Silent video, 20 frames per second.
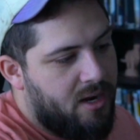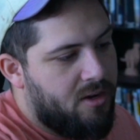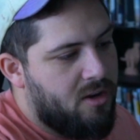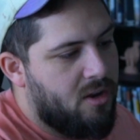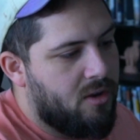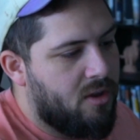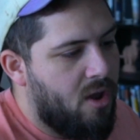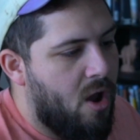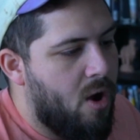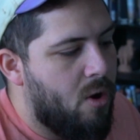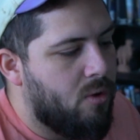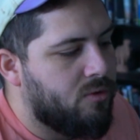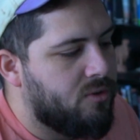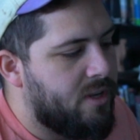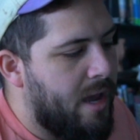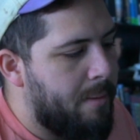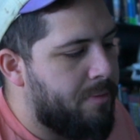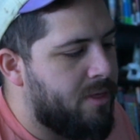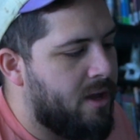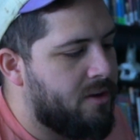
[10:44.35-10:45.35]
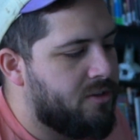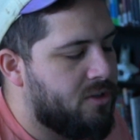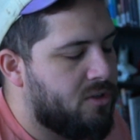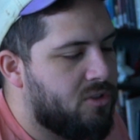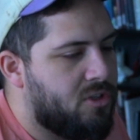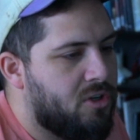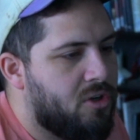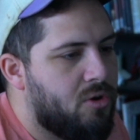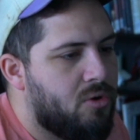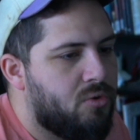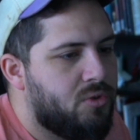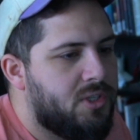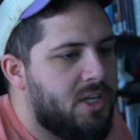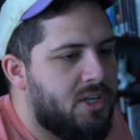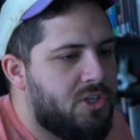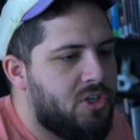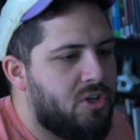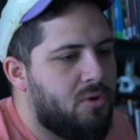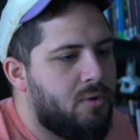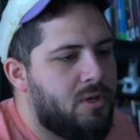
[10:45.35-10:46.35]
There you go. Depth Hunter 2.
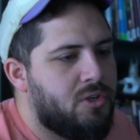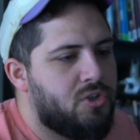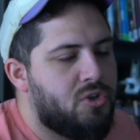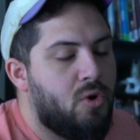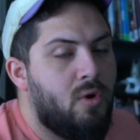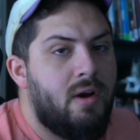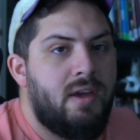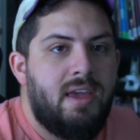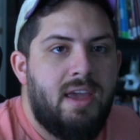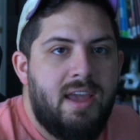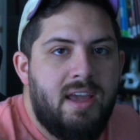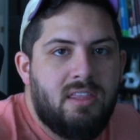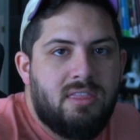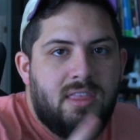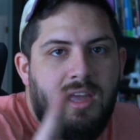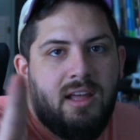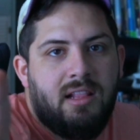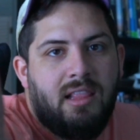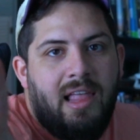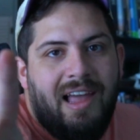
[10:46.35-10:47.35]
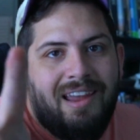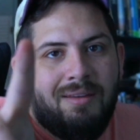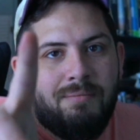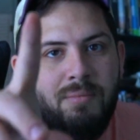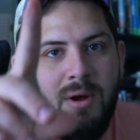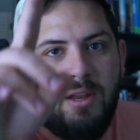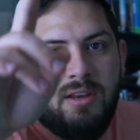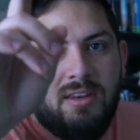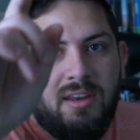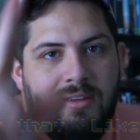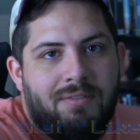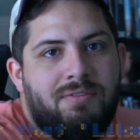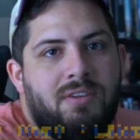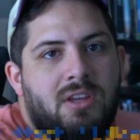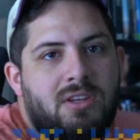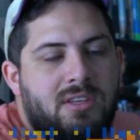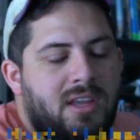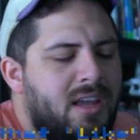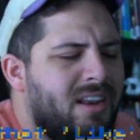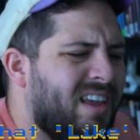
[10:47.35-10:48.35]
Did you enjoy it? Hit that like button if
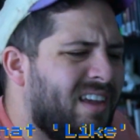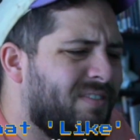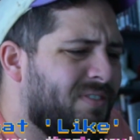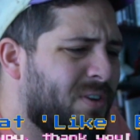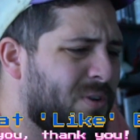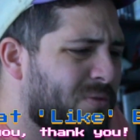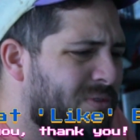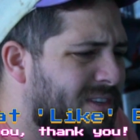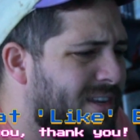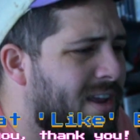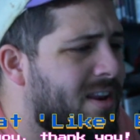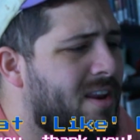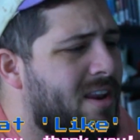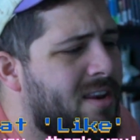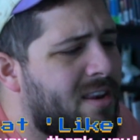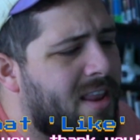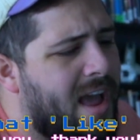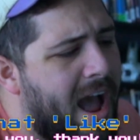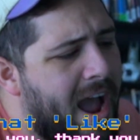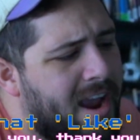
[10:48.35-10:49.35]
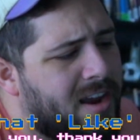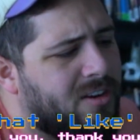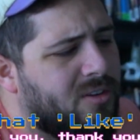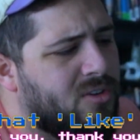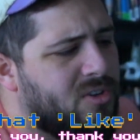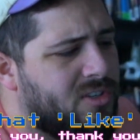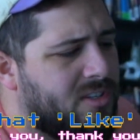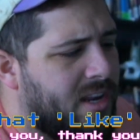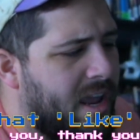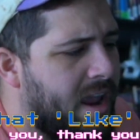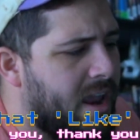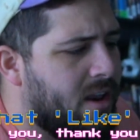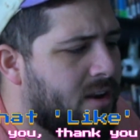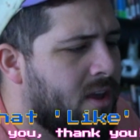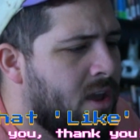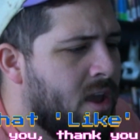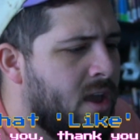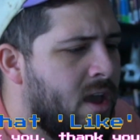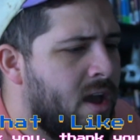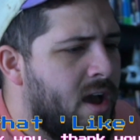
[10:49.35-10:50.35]
you did. If you didn't, I understand.